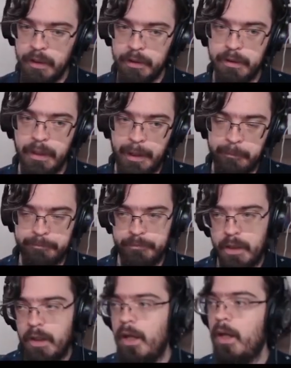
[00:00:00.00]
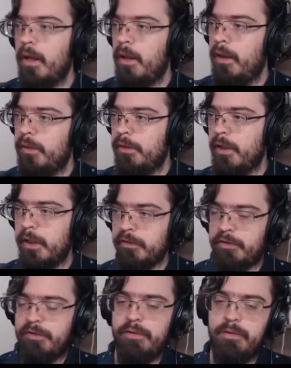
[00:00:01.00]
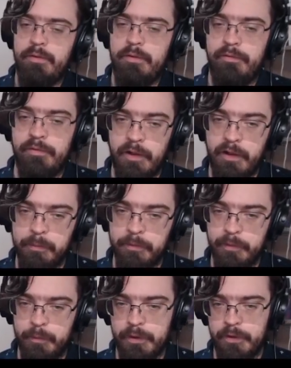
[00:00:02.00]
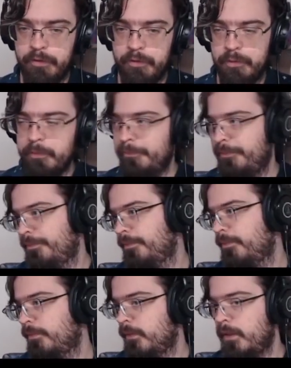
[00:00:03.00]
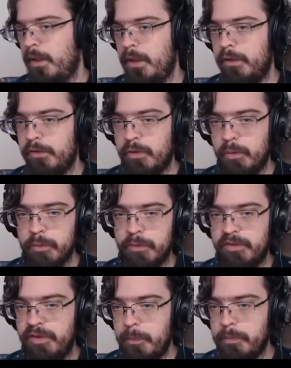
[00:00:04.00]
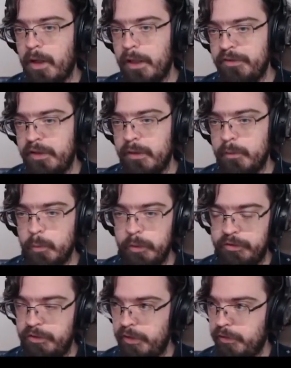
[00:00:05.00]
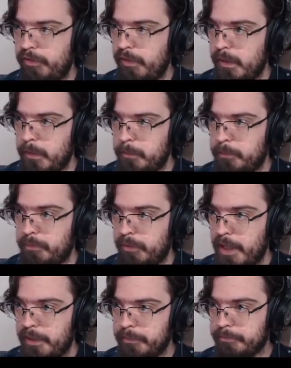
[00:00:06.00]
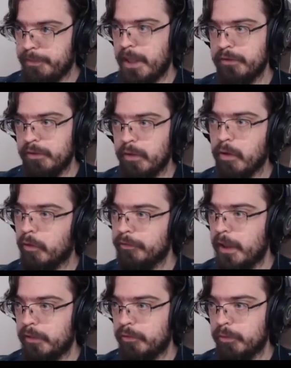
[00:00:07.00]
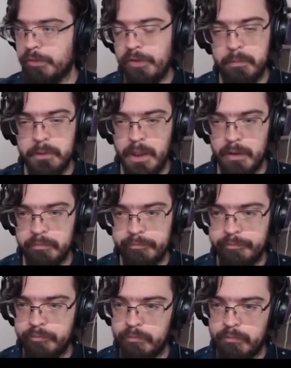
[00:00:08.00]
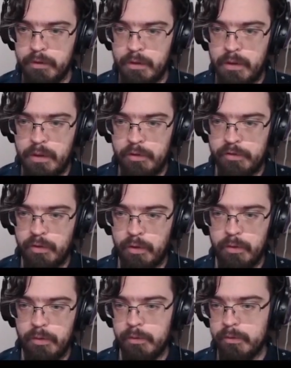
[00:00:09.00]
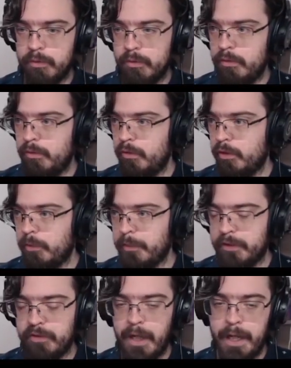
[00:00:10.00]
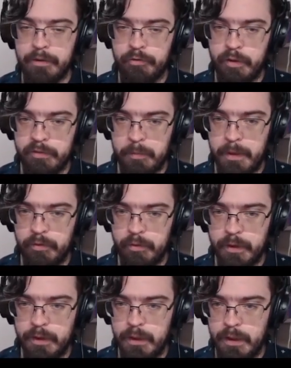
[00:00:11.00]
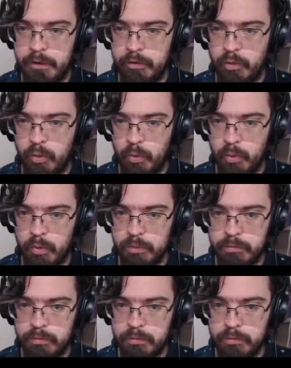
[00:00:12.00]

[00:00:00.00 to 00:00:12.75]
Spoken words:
Now, the next variable that we're going to do is called step ID, which is the bread and butter of actual step count. So you go back to add address manually in your